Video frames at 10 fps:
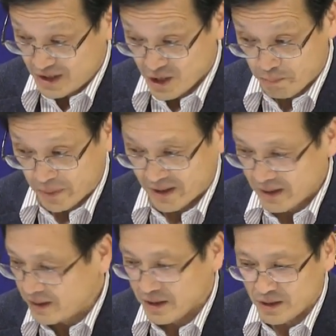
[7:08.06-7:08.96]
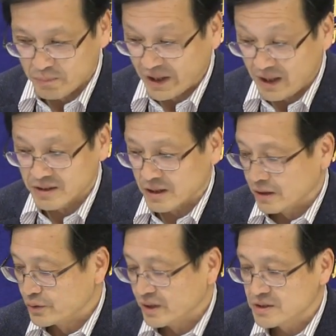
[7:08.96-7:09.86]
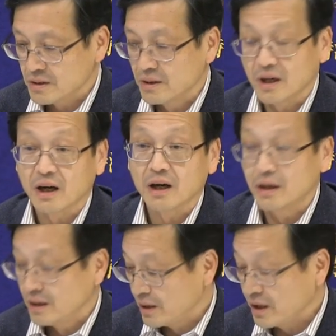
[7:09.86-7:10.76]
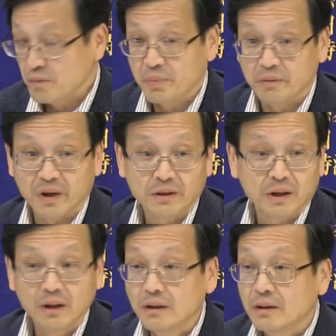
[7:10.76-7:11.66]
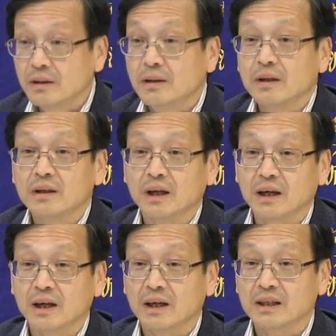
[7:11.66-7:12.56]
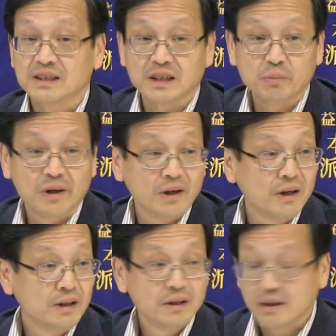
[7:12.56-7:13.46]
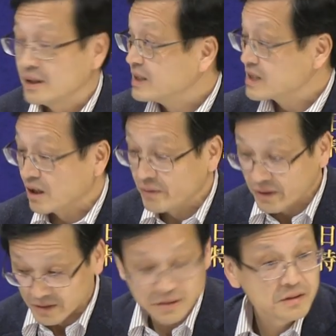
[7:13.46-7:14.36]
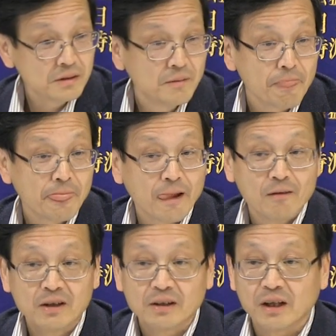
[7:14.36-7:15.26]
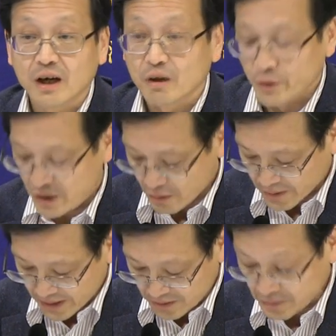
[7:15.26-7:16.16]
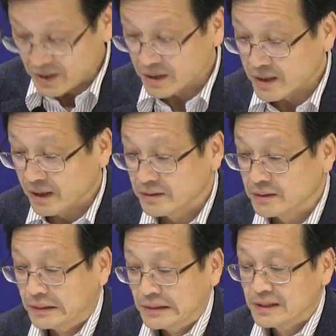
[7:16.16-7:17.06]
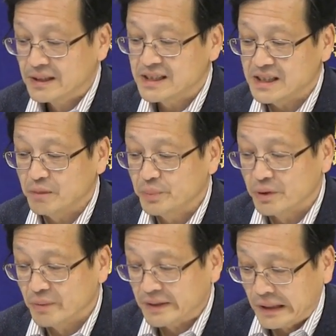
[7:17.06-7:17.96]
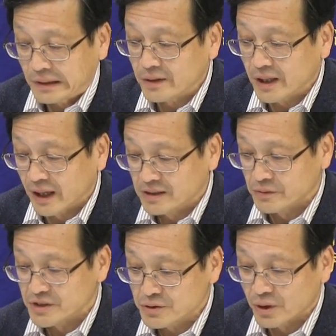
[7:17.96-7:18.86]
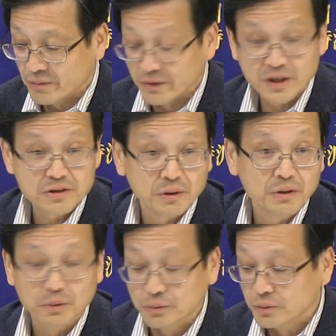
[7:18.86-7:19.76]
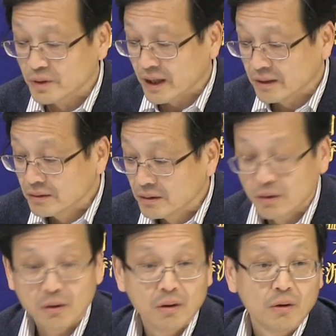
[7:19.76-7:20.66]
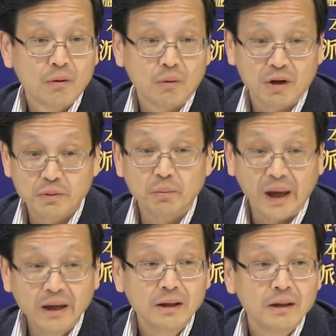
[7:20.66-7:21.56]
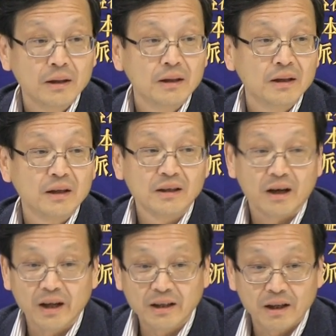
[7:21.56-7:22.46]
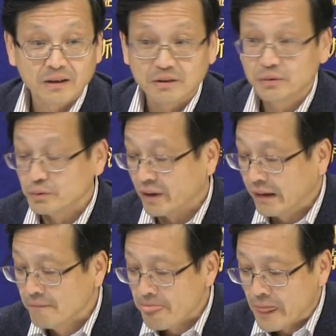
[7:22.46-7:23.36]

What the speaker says: Japan and many other countries are implementing similar surveillance. We try to detect symptomatic case with travel history to Wuhan or Hubei, later in Hubei,